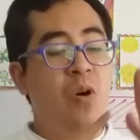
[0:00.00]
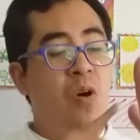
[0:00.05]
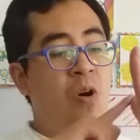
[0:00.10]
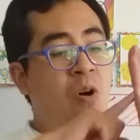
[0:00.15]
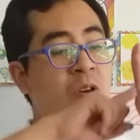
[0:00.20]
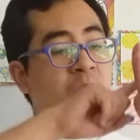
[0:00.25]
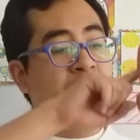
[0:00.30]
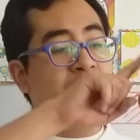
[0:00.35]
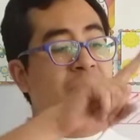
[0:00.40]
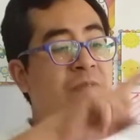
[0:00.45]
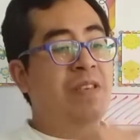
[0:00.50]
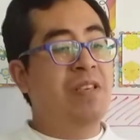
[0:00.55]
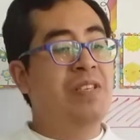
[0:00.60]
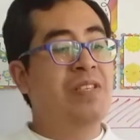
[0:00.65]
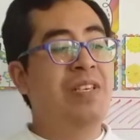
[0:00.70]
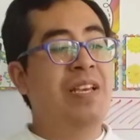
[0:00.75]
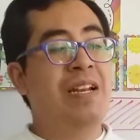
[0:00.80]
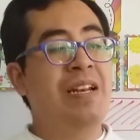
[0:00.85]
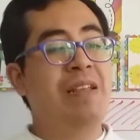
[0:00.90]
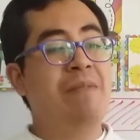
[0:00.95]
All of
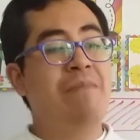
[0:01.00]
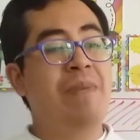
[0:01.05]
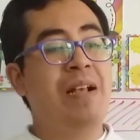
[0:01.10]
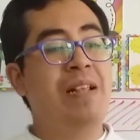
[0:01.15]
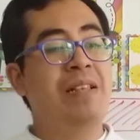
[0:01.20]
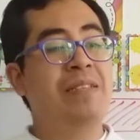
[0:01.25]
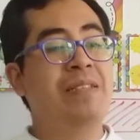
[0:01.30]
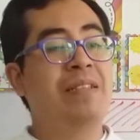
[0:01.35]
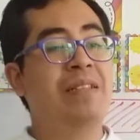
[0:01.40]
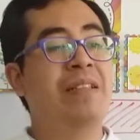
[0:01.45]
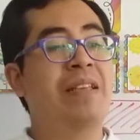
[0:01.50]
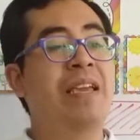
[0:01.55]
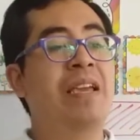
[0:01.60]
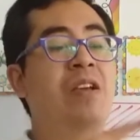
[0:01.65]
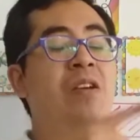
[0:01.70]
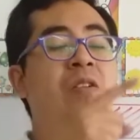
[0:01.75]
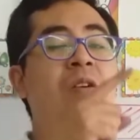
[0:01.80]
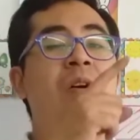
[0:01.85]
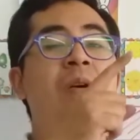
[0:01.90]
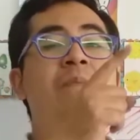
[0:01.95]
these animals,
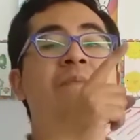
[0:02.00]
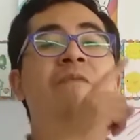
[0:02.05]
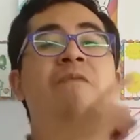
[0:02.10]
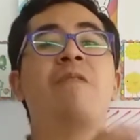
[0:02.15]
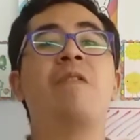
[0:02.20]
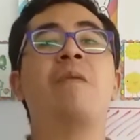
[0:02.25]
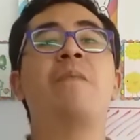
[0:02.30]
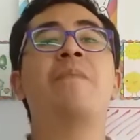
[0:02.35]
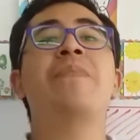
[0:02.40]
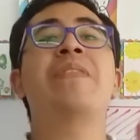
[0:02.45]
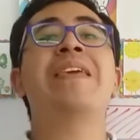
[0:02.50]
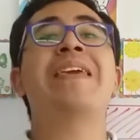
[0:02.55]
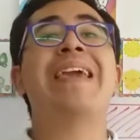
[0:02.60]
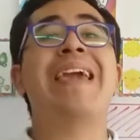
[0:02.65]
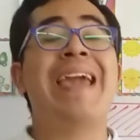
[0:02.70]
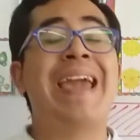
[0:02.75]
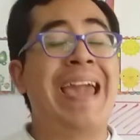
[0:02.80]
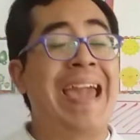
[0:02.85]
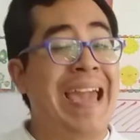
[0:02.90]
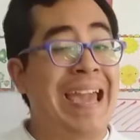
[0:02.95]
they come from
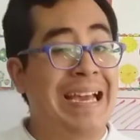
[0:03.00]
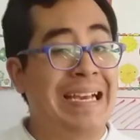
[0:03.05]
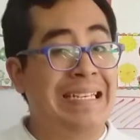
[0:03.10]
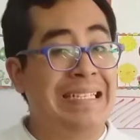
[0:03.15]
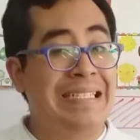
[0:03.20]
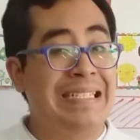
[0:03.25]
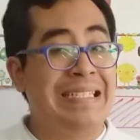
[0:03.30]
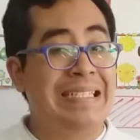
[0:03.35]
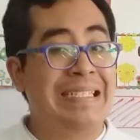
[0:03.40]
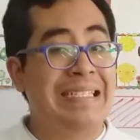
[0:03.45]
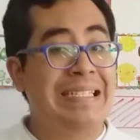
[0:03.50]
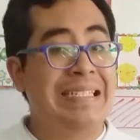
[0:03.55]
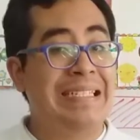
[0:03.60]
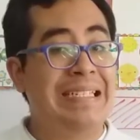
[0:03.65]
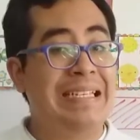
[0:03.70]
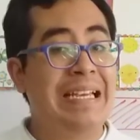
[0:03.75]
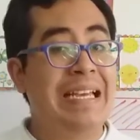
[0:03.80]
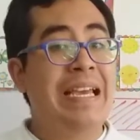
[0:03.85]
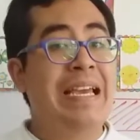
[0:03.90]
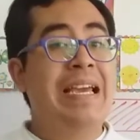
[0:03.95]
the eggs.
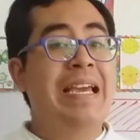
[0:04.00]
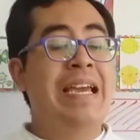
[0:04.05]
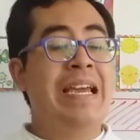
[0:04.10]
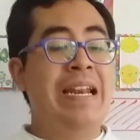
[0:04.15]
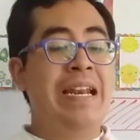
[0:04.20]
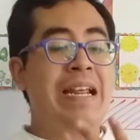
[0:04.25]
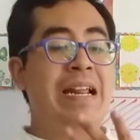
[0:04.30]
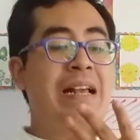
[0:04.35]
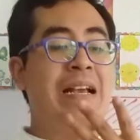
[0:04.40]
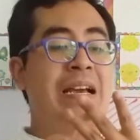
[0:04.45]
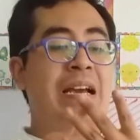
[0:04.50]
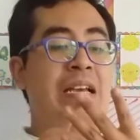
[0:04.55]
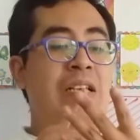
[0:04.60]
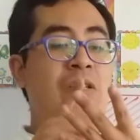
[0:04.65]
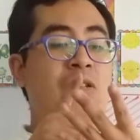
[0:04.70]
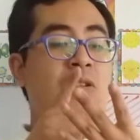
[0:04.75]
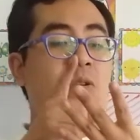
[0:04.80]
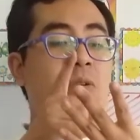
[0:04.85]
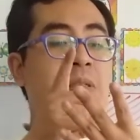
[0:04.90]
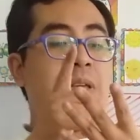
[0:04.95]
En el
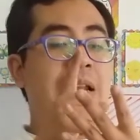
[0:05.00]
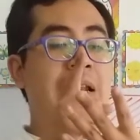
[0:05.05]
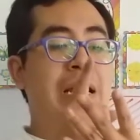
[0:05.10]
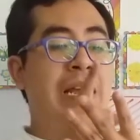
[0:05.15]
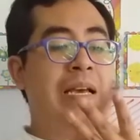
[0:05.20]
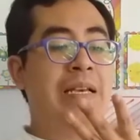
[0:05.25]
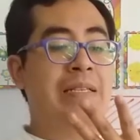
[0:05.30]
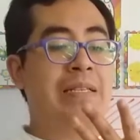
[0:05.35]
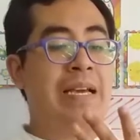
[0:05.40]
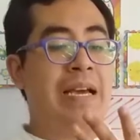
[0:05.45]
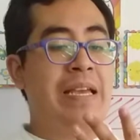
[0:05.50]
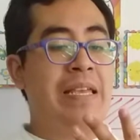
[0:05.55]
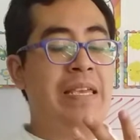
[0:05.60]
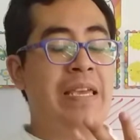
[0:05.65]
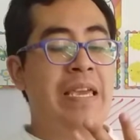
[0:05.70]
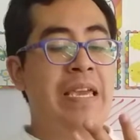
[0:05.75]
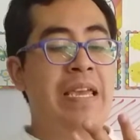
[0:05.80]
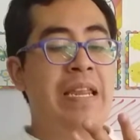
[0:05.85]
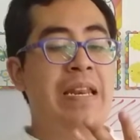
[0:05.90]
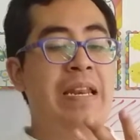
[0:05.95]
caso de las
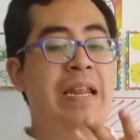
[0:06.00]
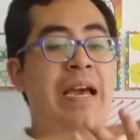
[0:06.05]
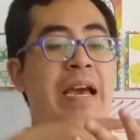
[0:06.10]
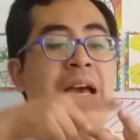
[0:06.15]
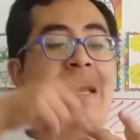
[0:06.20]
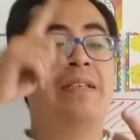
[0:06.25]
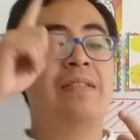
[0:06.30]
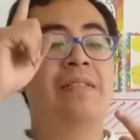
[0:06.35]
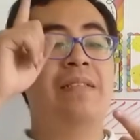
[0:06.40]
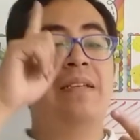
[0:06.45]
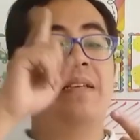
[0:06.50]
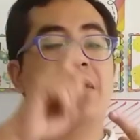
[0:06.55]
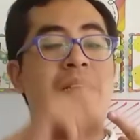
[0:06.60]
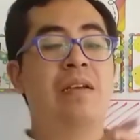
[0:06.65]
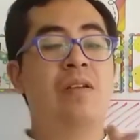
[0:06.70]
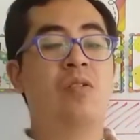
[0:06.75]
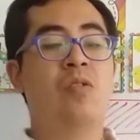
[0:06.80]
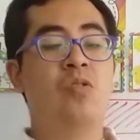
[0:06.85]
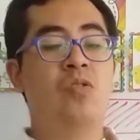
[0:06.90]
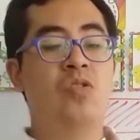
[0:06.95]
gallinas,
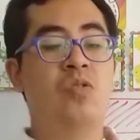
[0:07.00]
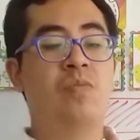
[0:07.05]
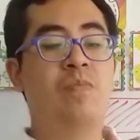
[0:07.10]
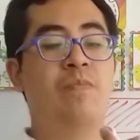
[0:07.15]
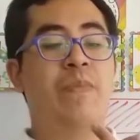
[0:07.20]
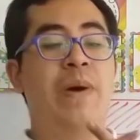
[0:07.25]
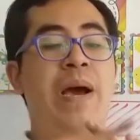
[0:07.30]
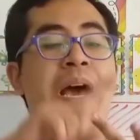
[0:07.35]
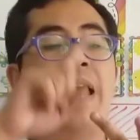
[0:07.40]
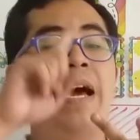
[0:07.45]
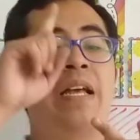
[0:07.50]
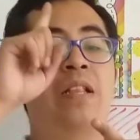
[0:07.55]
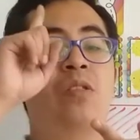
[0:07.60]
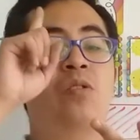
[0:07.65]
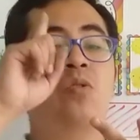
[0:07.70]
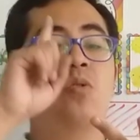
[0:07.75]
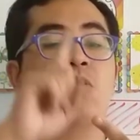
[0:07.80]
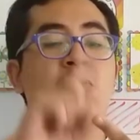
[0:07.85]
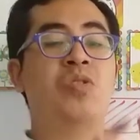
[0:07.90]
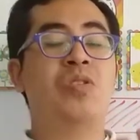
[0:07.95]
los
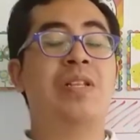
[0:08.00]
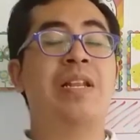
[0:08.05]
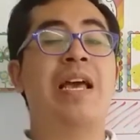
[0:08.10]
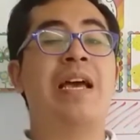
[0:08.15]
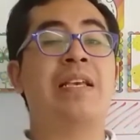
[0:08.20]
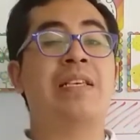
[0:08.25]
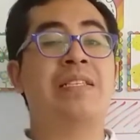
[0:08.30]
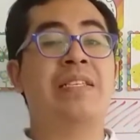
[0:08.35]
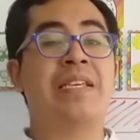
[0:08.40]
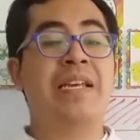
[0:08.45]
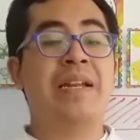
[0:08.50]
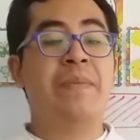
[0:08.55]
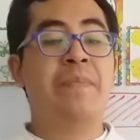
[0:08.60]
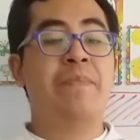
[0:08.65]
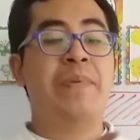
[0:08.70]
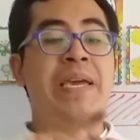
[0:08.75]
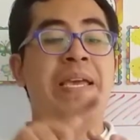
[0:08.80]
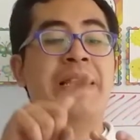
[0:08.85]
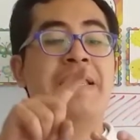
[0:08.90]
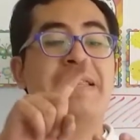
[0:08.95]
patos, las
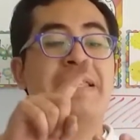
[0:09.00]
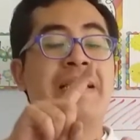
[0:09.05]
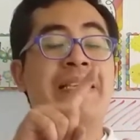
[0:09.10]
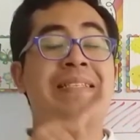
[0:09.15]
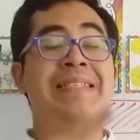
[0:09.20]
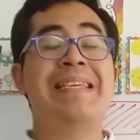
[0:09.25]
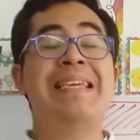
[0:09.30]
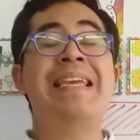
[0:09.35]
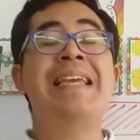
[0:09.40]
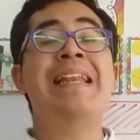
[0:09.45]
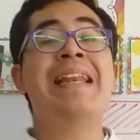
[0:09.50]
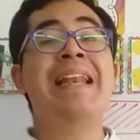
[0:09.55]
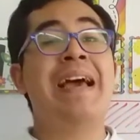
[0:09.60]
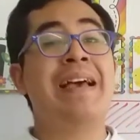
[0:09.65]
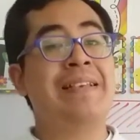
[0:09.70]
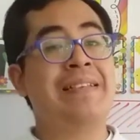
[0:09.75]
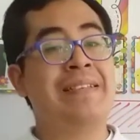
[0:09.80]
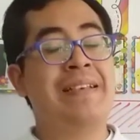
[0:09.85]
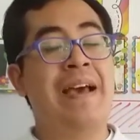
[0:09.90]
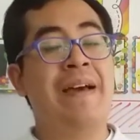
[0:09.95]
serpientes y
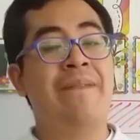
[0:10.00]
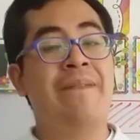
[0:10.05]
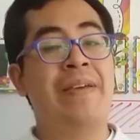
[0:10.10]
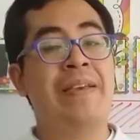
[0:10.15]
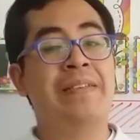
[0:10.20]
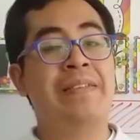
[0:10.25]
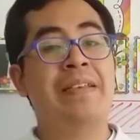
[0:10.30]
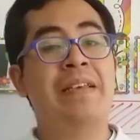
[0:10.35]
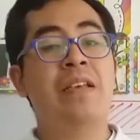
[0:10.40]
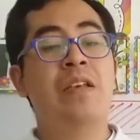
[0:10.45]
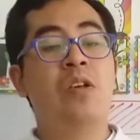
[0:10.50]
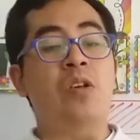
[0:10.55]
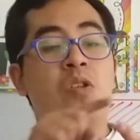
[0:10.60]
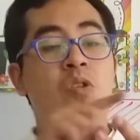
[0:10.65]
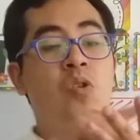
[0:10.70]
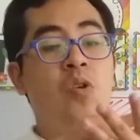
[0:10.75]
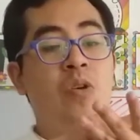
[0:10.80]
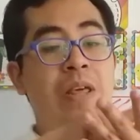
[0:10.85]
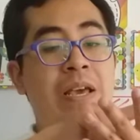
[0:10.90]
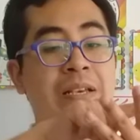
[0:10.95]
las aves,
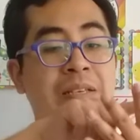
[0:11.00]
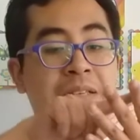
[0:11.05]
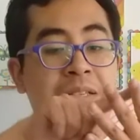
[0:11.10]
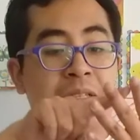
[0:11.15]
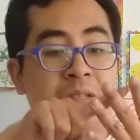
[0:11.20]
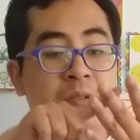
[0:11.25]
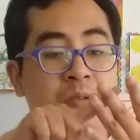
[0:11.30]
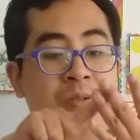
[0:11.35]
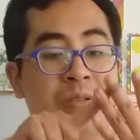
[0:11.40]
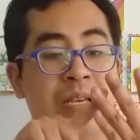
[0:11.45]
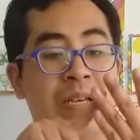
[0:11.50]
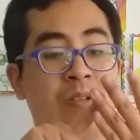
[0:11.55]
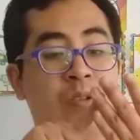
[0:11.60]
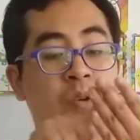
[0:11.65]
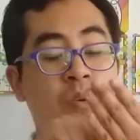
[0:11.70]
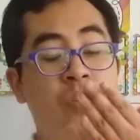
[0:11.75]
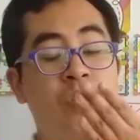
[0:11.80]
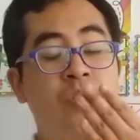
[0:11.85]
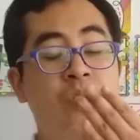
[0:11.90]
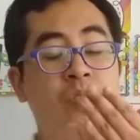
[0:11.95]
todos
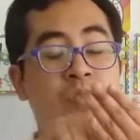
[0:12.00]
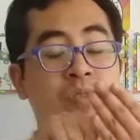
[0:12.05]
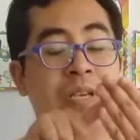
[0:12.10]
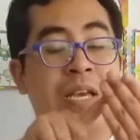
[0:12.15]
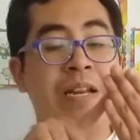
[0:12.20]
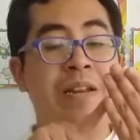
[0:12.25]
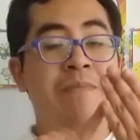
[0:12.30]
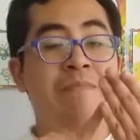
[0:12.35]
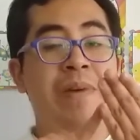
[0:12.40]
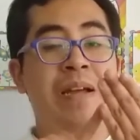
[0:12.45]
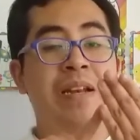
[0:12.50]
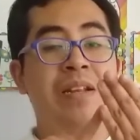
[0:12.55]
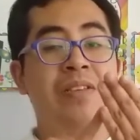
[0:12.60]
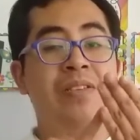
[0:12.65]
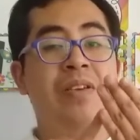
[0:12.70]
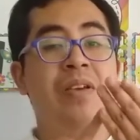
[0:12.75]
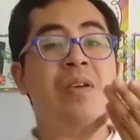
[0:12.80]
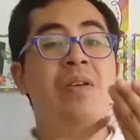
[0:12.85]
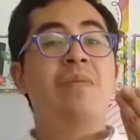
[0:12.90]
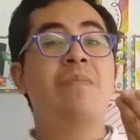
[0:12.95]
estos
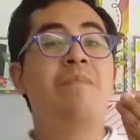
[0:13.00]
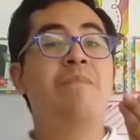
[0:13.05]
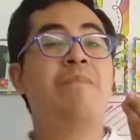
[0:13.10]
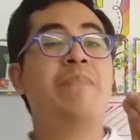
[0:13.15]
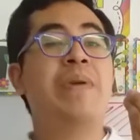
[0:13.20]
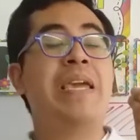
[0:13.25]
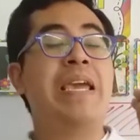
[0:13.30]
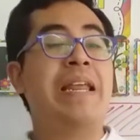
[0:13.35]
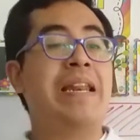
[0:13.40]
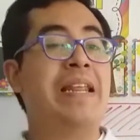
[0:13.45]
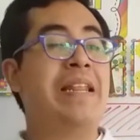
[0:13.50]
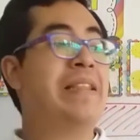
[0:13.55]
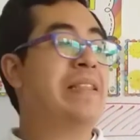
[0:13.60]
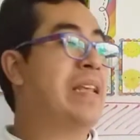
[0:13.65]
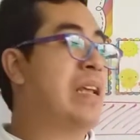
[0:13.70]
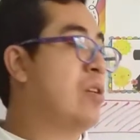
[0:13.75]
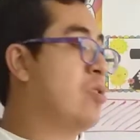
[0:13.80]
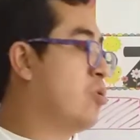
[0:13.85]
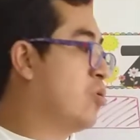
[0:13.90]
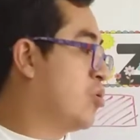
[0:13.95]
animales vienen
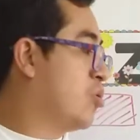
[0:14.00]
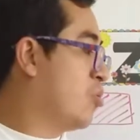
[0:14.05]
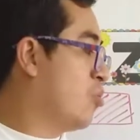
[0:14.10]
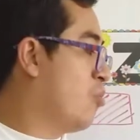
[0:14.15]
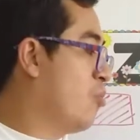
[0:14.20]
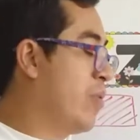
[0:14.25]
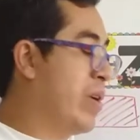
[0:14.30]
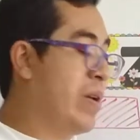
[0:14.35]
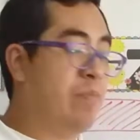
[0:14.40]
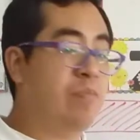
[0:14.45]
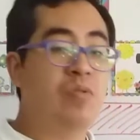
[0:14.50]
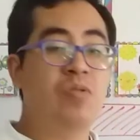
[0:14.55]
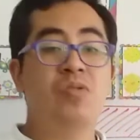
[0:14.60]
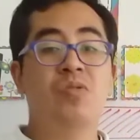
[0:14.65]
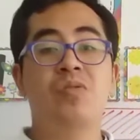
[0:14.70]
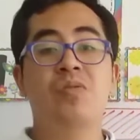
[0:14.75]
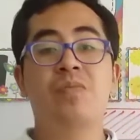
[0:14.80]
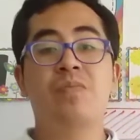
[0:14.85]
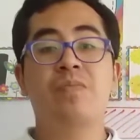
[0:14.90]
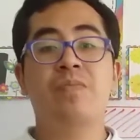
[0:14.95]
de los huevos.